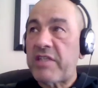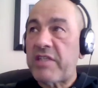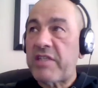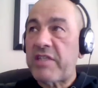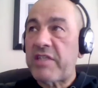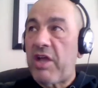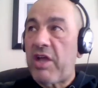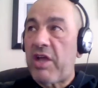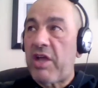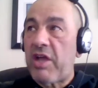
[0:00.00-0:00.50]

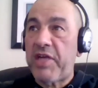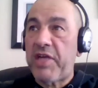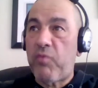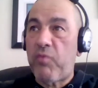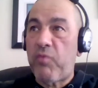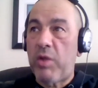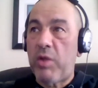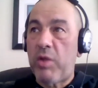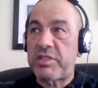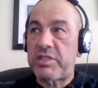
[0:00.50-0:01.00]
Iron Chef
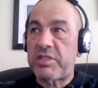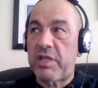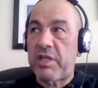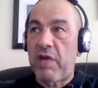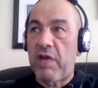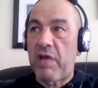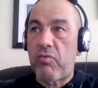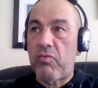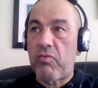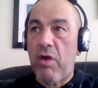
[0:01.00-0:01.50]
once that
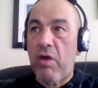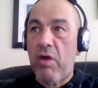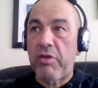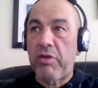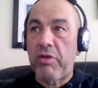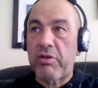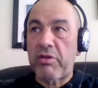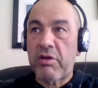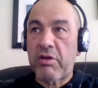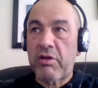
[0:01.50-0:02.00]
I'd
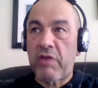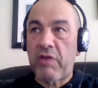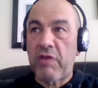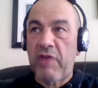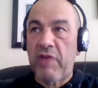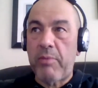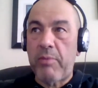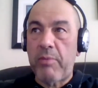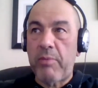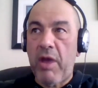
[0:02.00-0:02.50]
rather cut
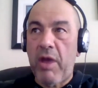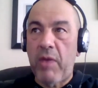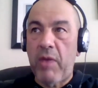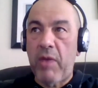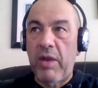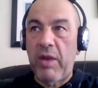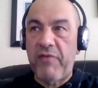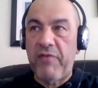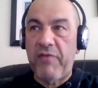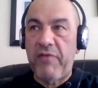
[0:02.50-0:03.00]
out my own
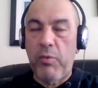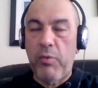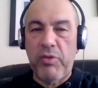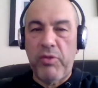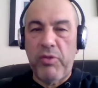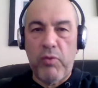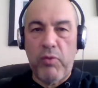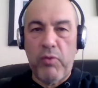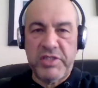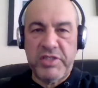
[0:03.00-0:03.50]
liver with a
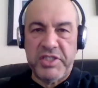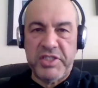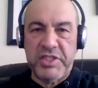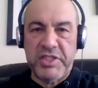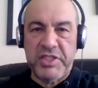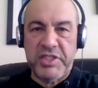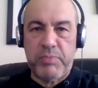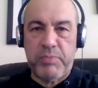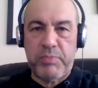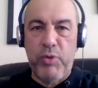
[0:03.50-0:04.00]
rusty
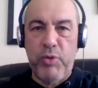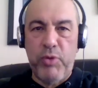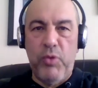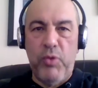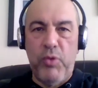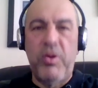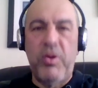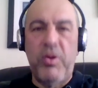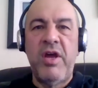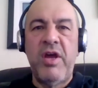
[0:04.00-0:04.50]

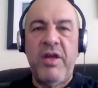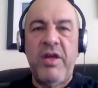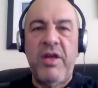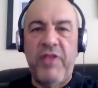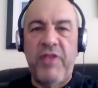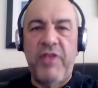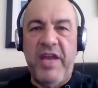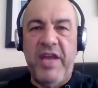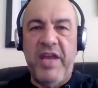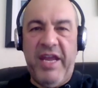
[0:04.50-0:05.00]
spoon
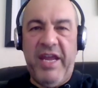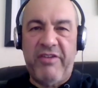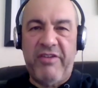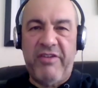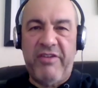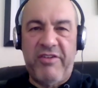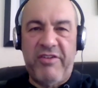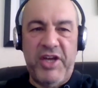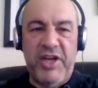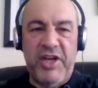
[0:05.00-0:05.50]
than eat a
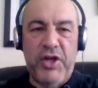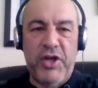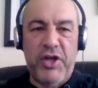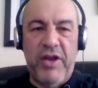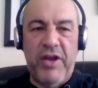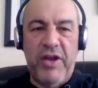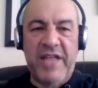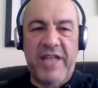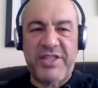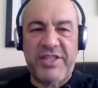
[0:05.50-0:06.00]
dish on
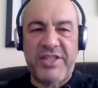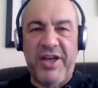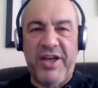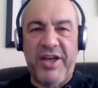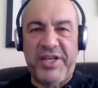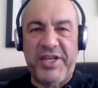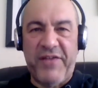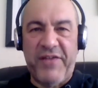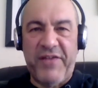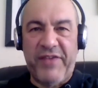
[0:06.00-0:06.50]
Next Iron
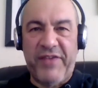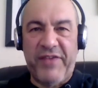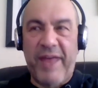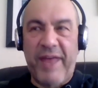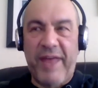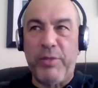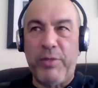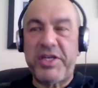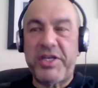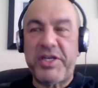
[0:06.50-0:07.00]
Chef again,
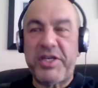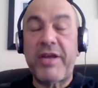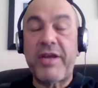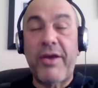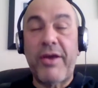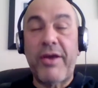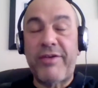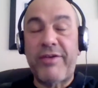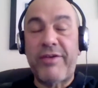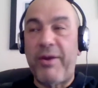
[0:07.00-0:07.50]
which didn't
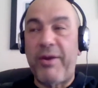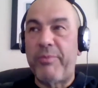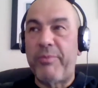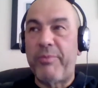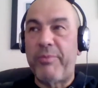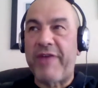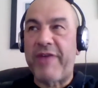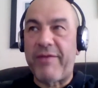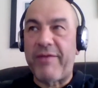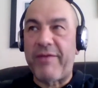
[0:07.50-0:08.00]
go
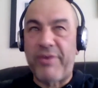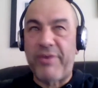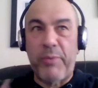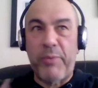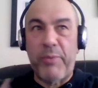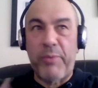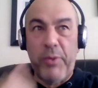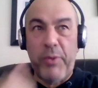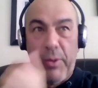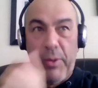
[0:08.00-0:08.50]
down
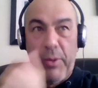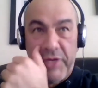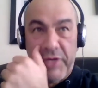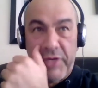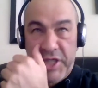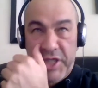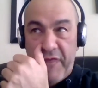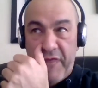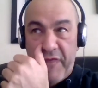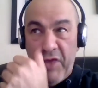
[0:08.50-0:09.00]
terribly well with the
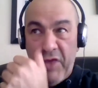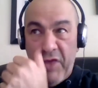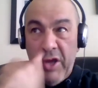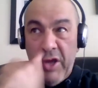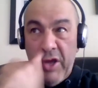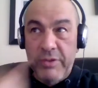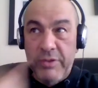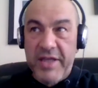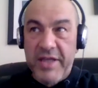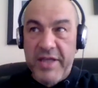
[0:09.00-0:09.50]
chef,
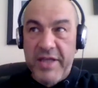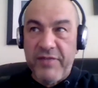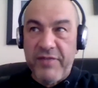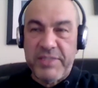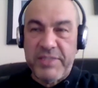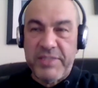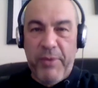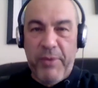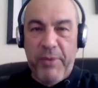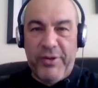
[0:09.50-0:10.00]
who's never
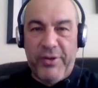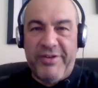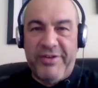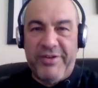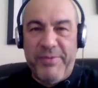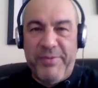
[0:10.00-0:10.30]
spoken to me